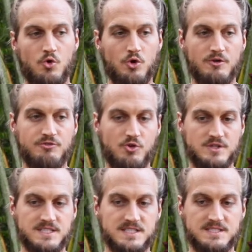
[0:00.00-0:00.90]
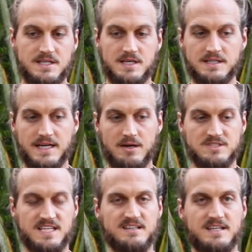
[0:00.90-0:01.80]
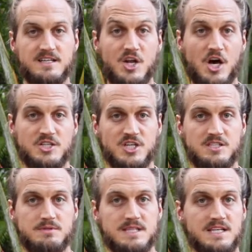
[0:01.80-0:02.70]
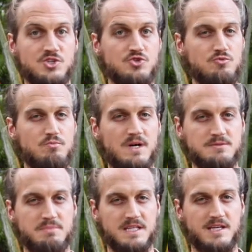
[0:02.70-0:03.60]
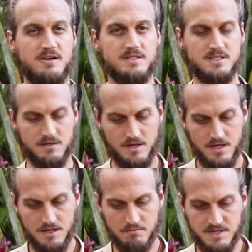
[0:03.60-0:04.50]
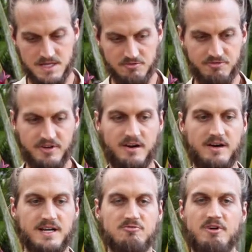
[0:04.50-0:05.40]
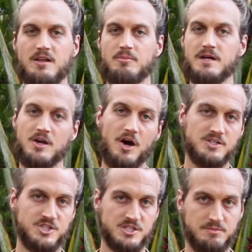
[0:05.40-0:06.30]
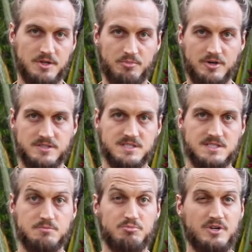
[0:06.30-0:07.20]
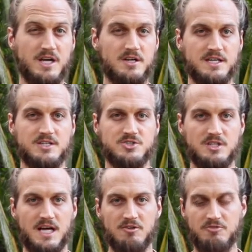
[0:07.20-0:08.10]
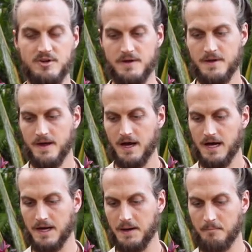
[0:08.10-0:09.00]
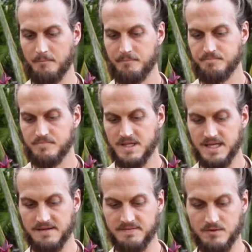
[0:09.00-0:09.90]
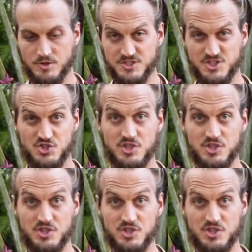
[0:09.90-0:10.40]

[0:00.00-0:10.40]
Or if yours is, like I was saying, like the non-judgment, then you must be here to be a very enveloping, non-judgmental person, to bring unconditional love. If it was,